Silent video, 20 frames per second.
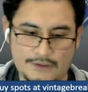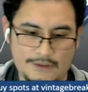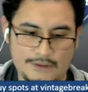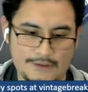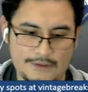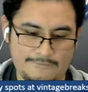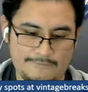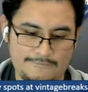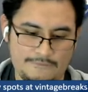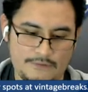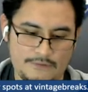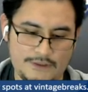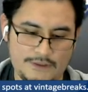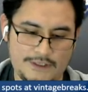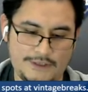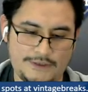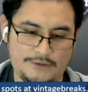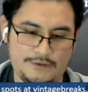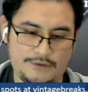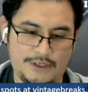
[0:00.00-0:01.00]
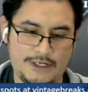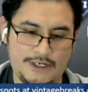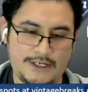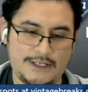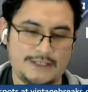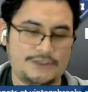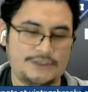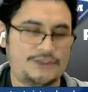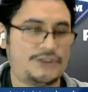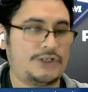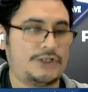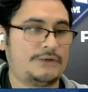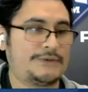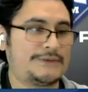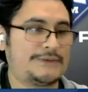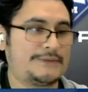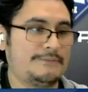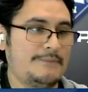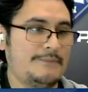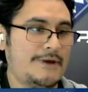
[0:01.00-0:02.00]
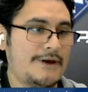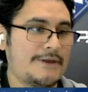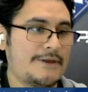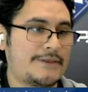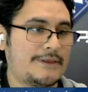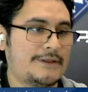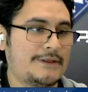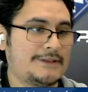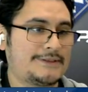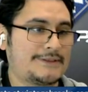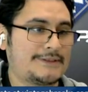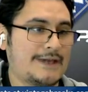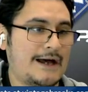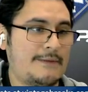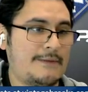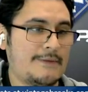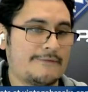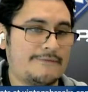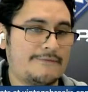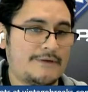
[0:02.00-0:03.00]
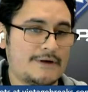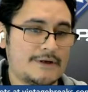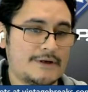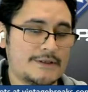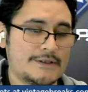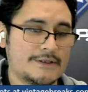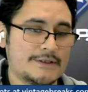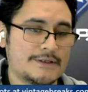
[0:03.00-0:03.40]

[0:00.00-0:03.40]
43, Joe Smith, Scott McFarland.